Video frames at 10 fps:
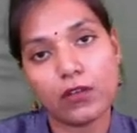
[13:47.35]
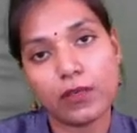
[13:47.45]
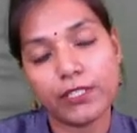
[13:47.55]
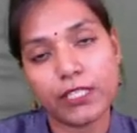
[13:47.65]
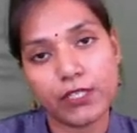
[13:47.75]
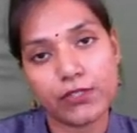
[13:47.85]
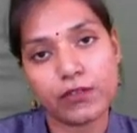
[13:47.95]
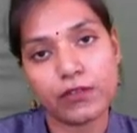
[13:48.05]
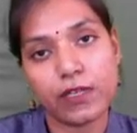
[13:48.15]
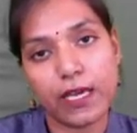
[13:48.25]
communication,
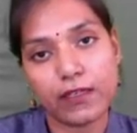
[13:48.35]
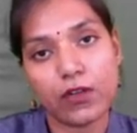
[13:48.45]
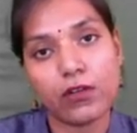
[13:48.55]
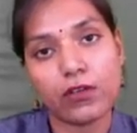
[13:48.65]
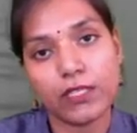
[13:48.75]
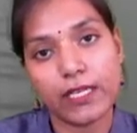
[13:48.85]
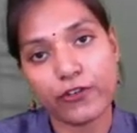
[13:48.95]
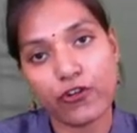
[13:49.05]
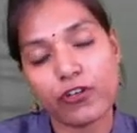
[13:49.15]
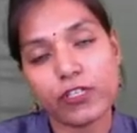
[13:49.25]
analog
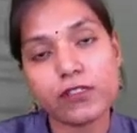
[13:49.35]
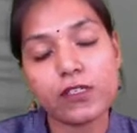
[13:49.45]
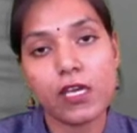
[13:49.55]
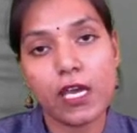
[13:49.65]
electronics,